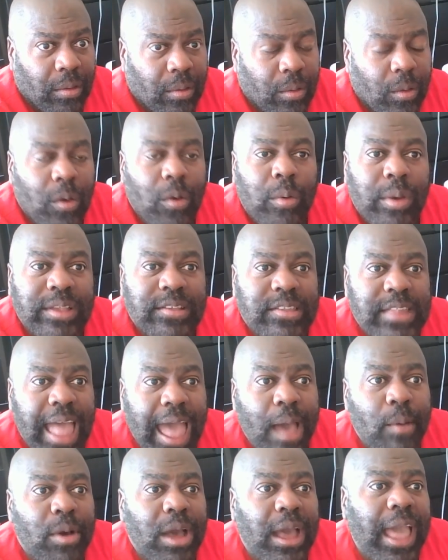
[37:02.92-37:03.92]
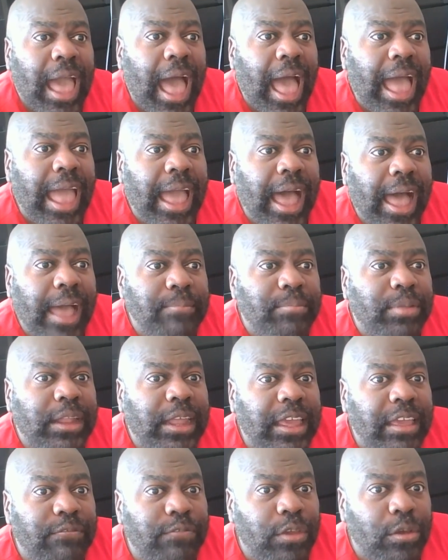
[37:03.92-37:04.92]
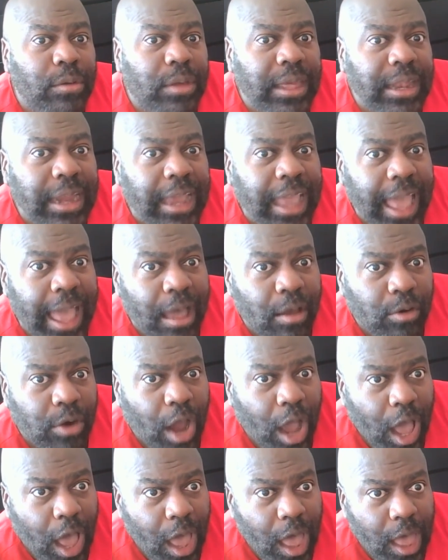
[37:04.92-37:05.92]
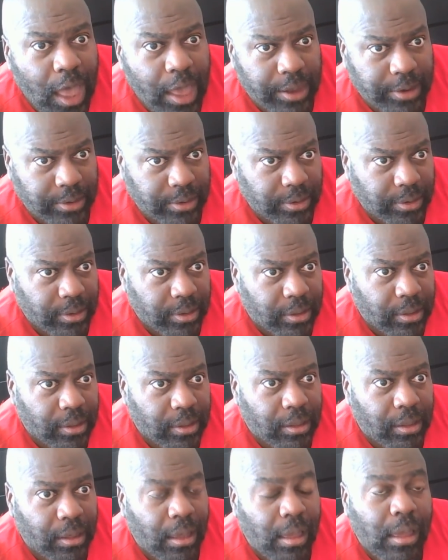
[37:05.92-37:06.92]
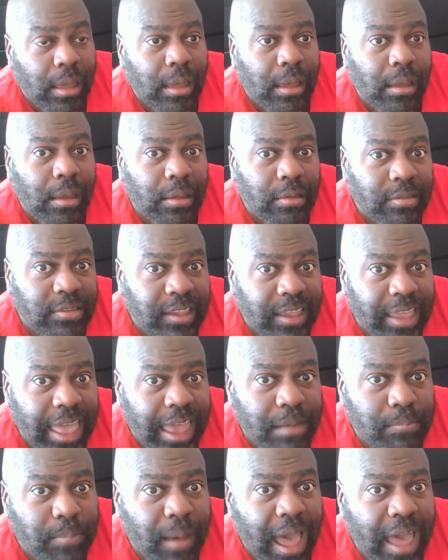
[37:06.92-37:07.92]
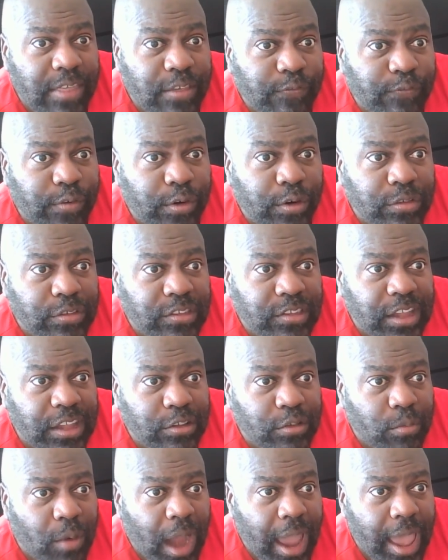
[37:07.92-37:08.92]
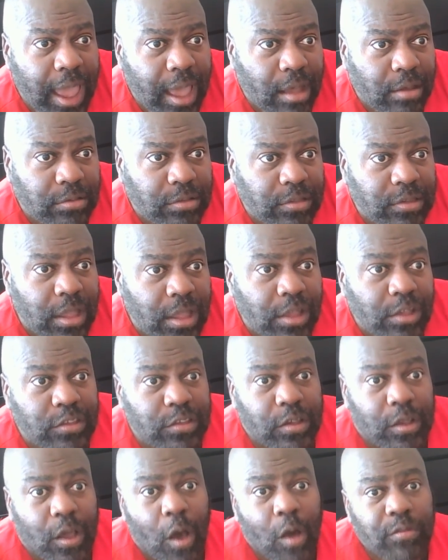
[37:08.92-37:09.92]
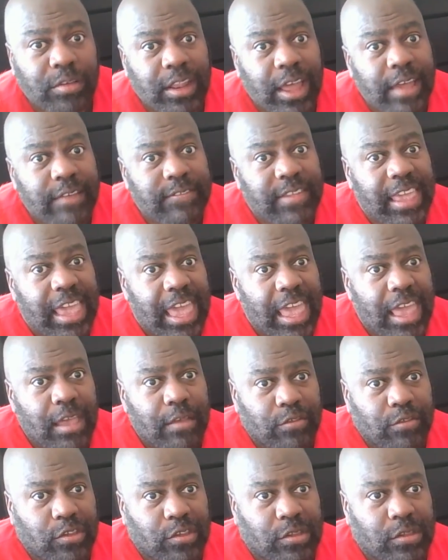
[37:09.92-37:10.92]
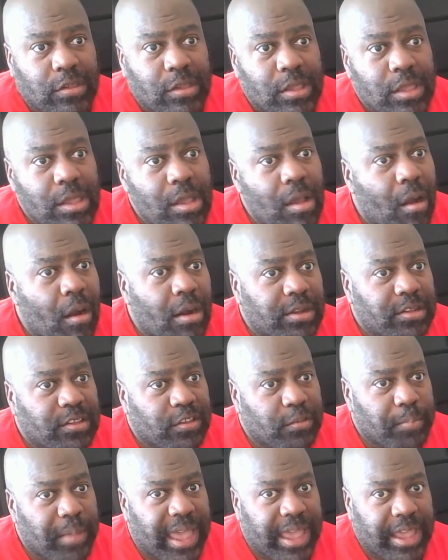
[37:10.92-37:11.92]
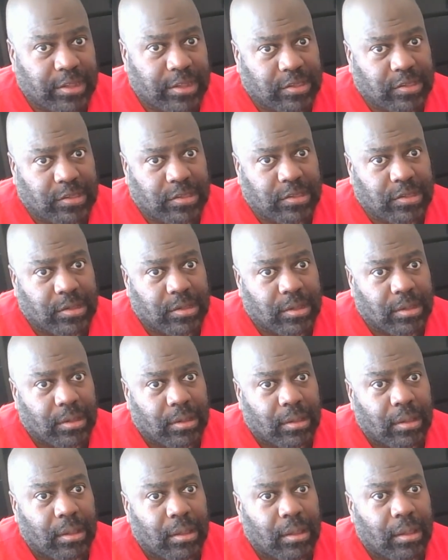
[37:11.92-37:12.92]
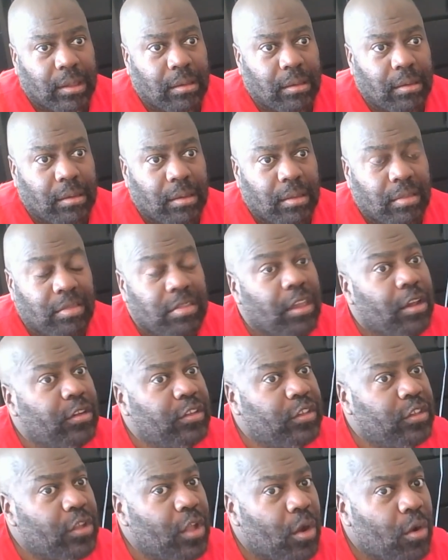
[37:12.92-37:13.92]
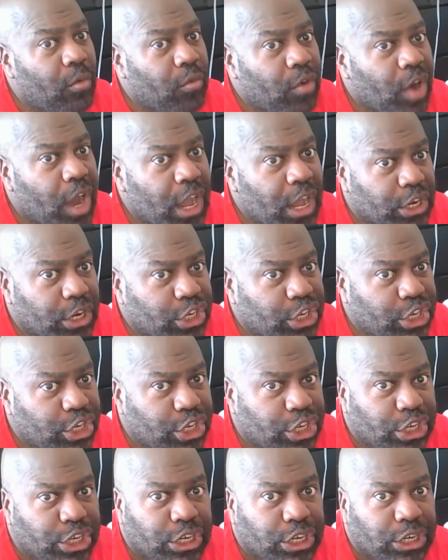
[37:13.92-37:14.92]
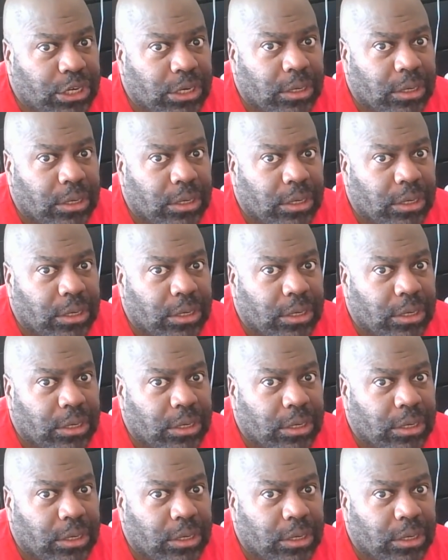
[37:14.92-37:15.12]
who is now a guy I believe you can count on to get by the first 6 rounds. So Kovalev gives Yarde space. There's no rush.